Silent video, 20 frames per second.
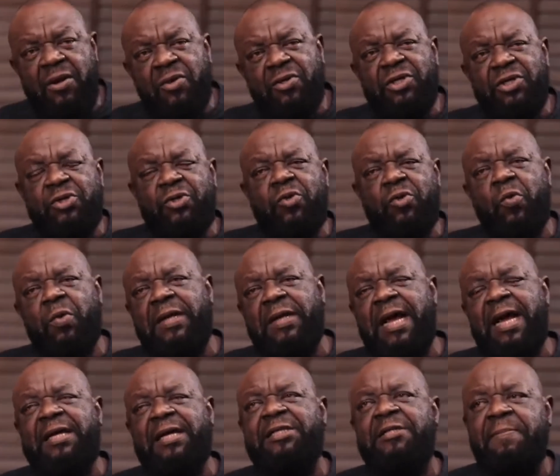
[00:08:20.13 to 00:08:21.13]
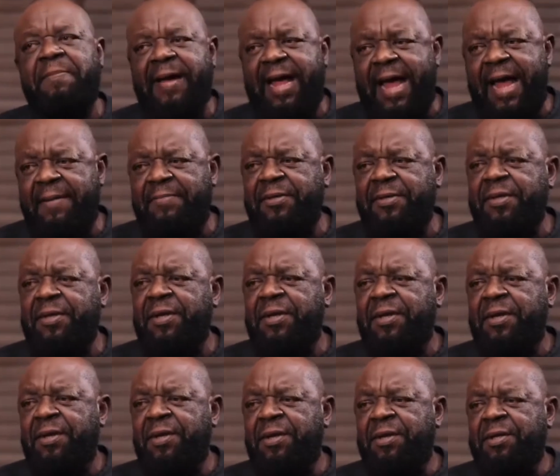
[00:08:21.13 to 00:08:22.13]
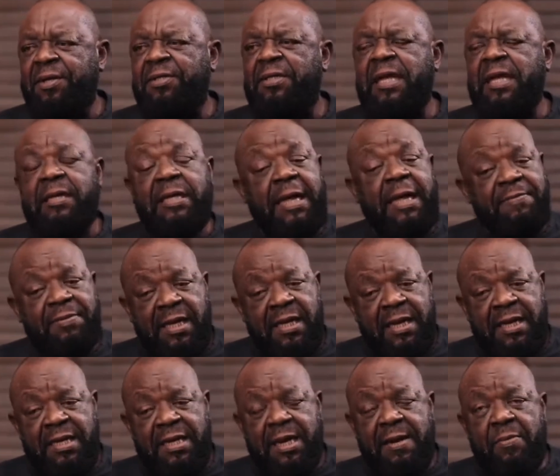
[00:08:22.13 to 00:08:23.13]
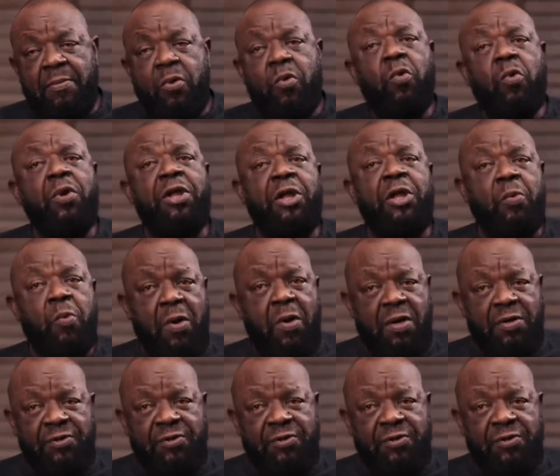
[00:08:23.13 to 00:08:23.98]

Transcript: to do with Al-Shabaab. He kept telling them who he was.